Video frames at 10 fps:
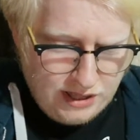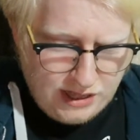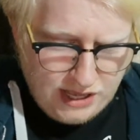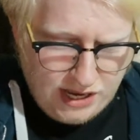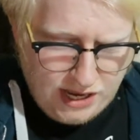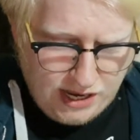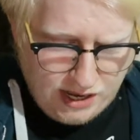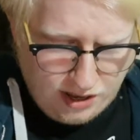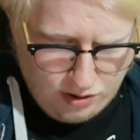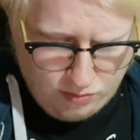the
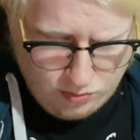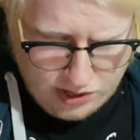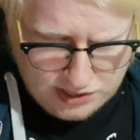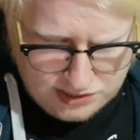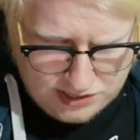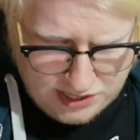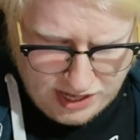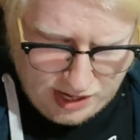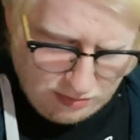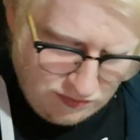was the
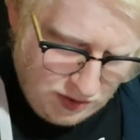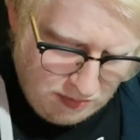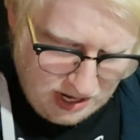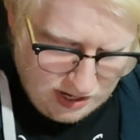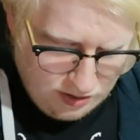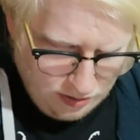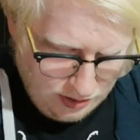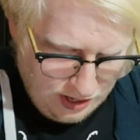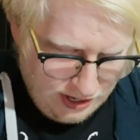name of the beer gone.